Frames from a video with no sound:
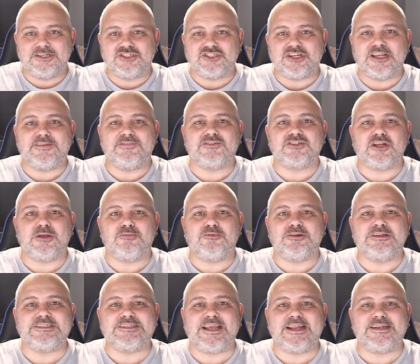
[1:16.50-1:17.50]
Chief
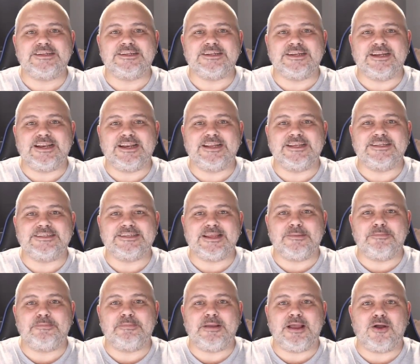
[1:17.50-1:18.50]
Superintendent
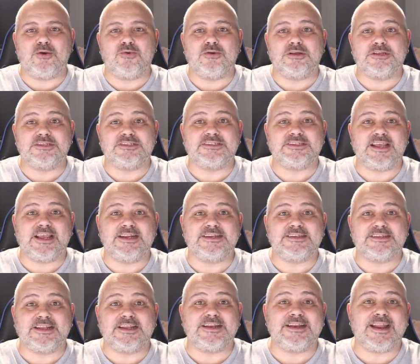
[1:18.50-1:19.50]
Lisa Bell has said
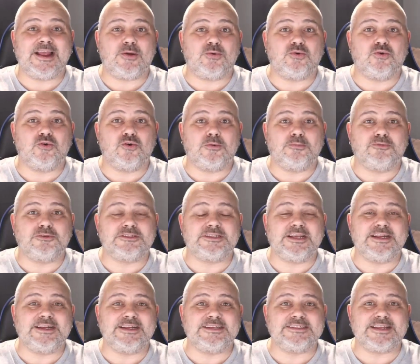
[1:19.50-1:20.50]
that now court
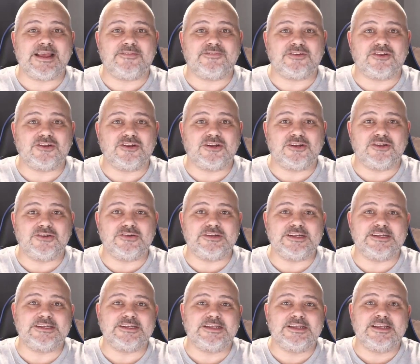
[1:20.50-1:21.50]
proceedings have
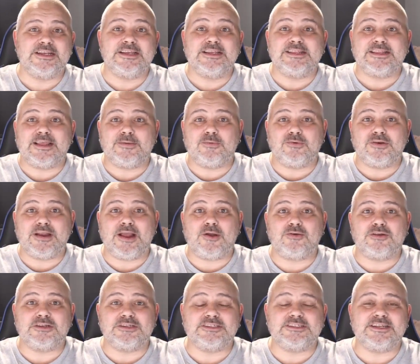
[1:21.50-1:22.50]
concluded, they will
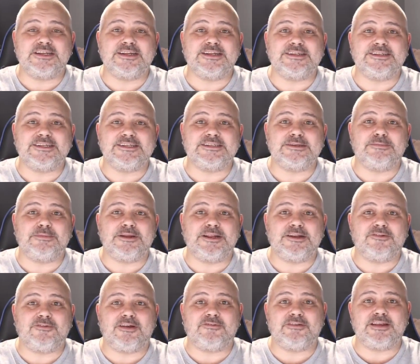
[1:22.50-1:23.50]
now consider
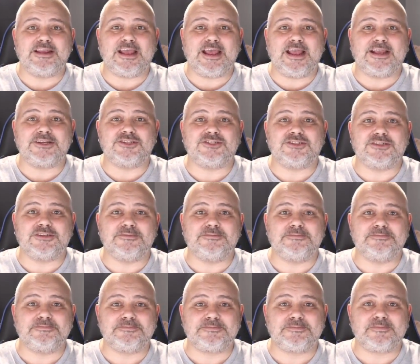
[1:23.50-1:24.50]
disciplinary action.
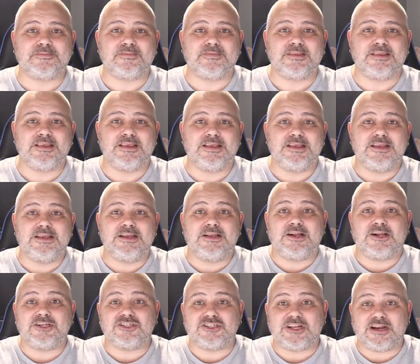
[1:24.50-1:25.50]

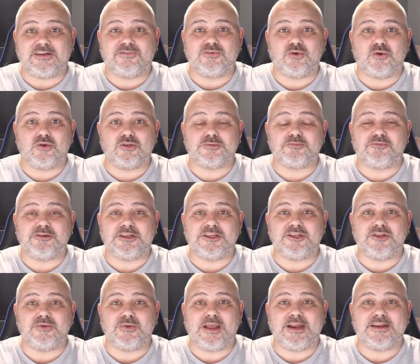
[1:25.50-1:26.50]
I shall of course
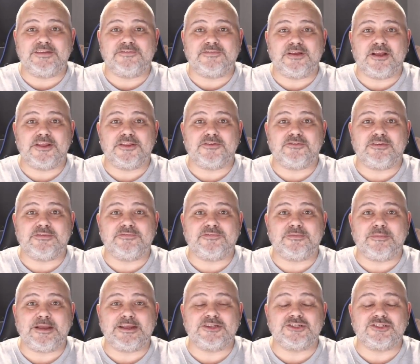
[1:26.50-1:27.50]
bring you any further
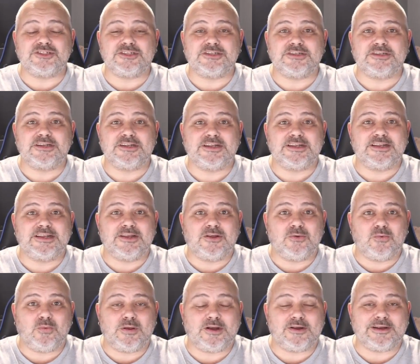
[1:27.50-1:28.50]
information
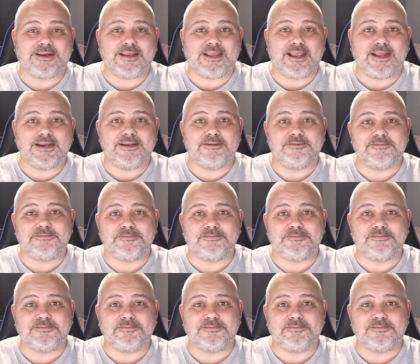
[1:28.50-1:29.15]
when I can.